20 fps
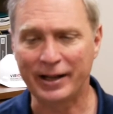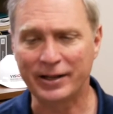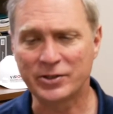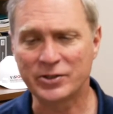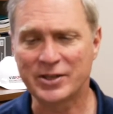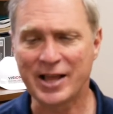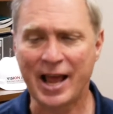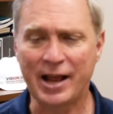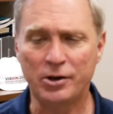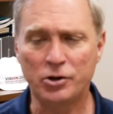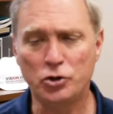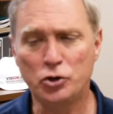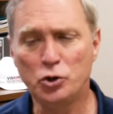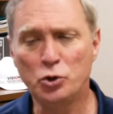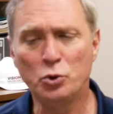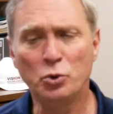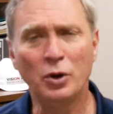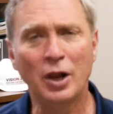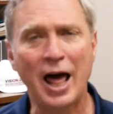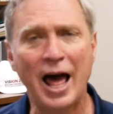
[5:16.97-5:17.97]
It's that
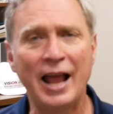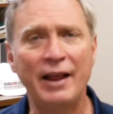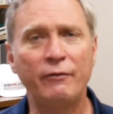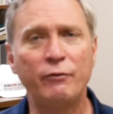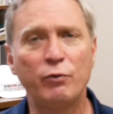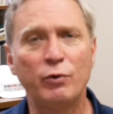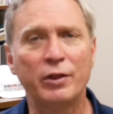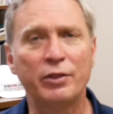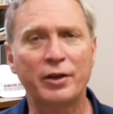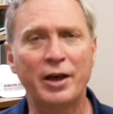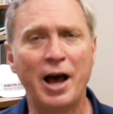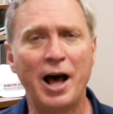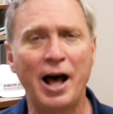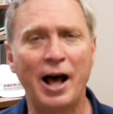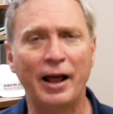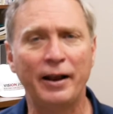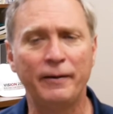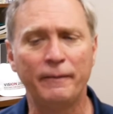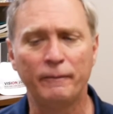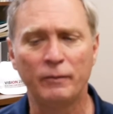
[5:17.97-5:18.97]
new life with
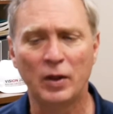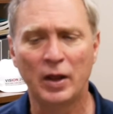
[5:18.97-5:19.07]
God.